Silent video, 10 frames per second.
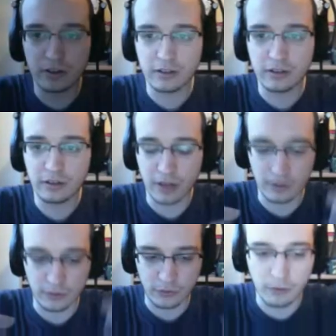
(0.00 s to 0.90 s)
is,
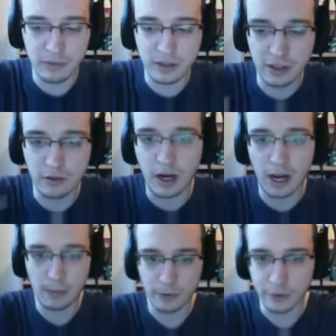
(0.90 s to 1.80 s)
and from here
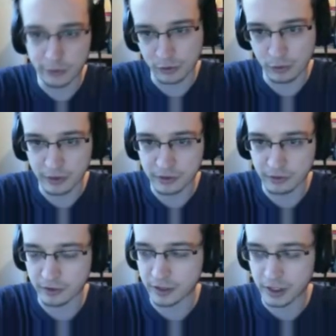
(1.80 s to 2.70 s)
I'm going to the rest of
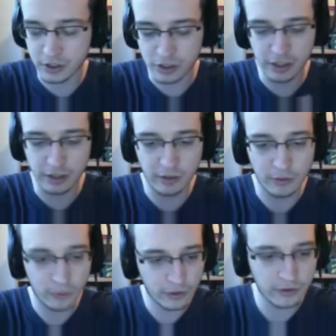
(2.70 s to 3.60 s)
the stage. In
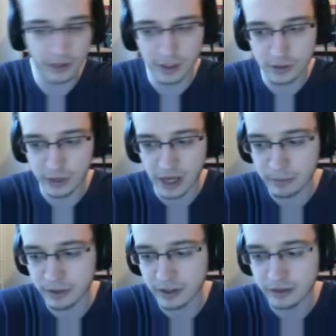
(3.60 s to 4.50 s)
the first stage, what
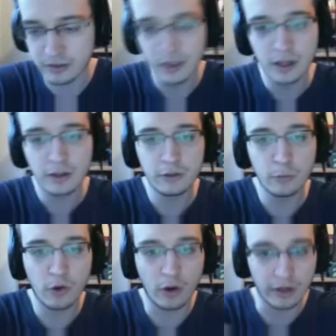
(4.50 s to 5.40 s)
happened is you
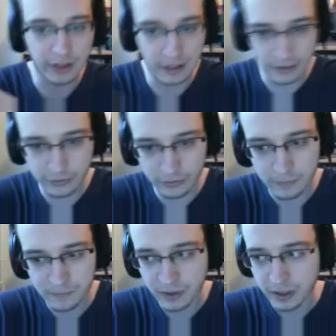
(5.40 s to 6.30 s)
were on a cliff,
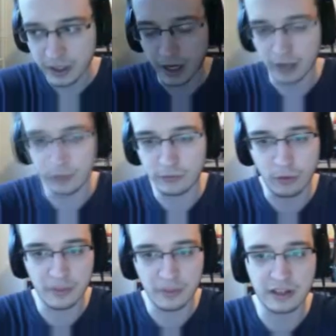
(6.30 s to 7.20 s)
and
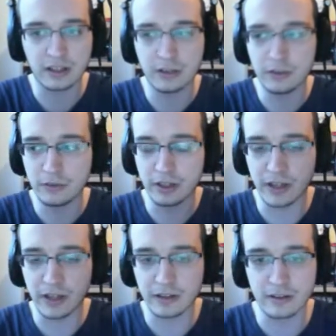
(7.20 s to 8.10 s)
from that cliff you can
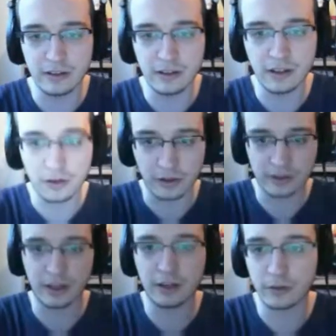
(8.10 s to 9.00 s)
then see into the
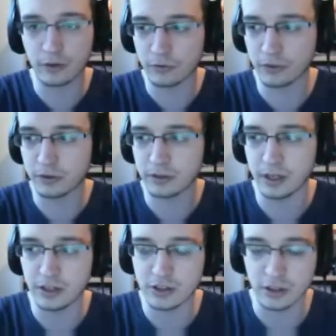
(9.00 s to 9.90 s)
center of the
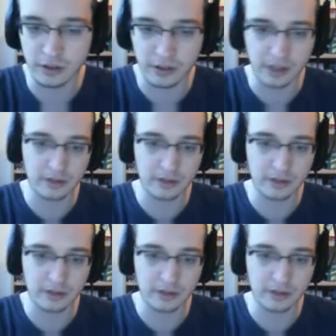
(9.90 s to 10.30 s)
stage, and you can then